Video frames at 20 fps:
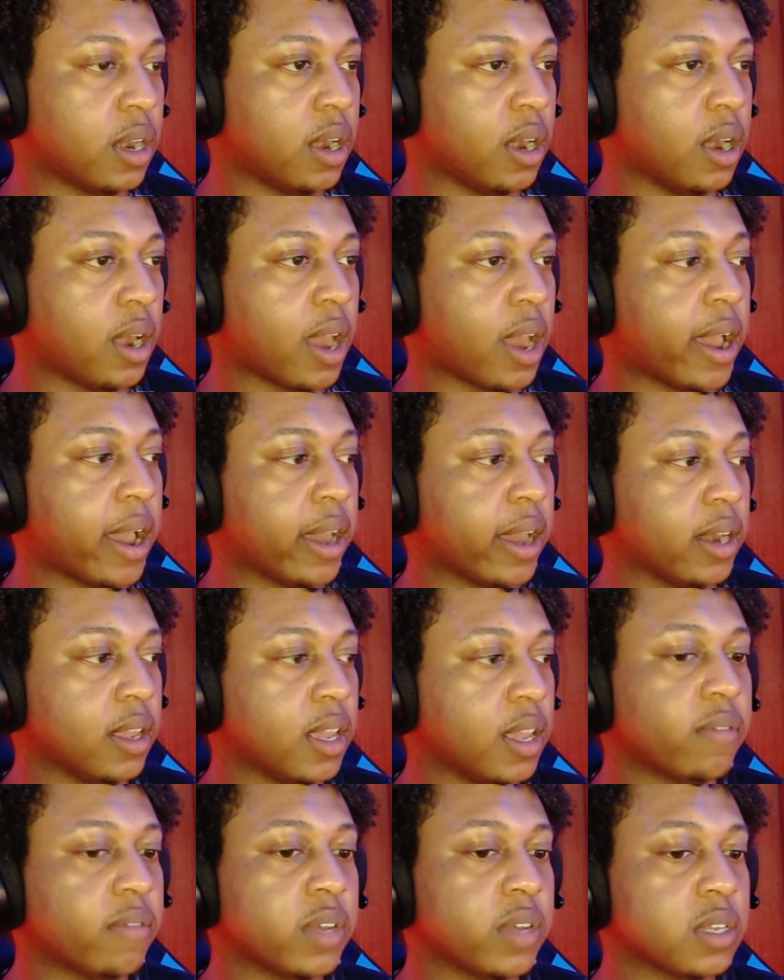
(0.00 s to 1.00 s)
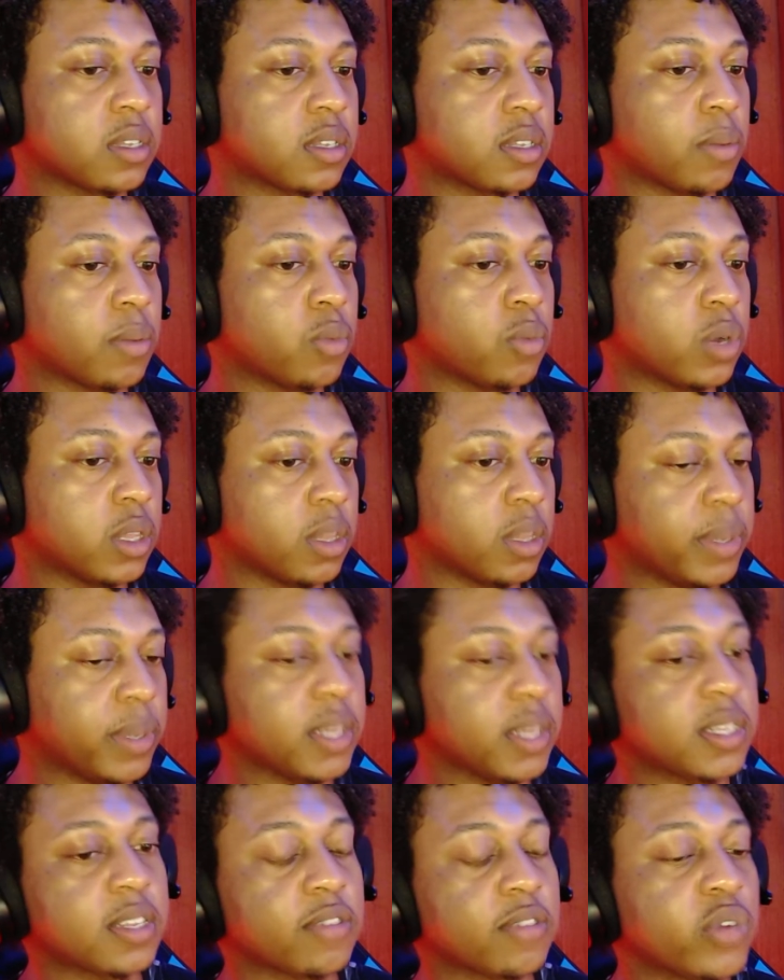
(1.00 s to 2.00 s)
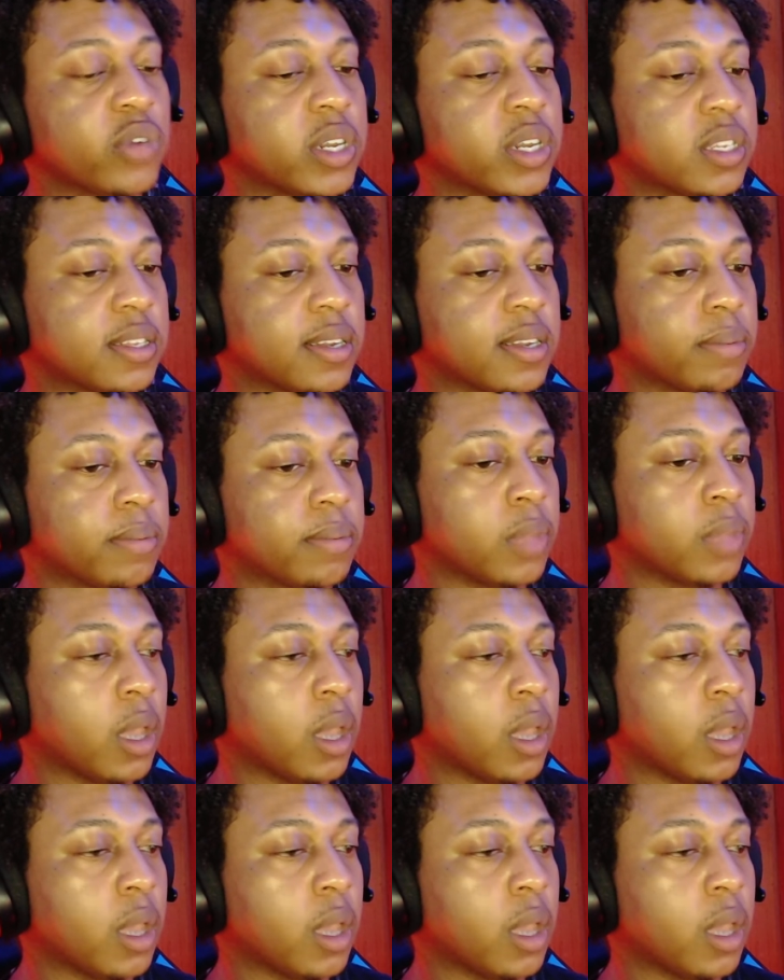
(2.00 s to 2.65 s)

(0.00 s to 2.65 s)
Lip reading: not giving someone the piece of wisdom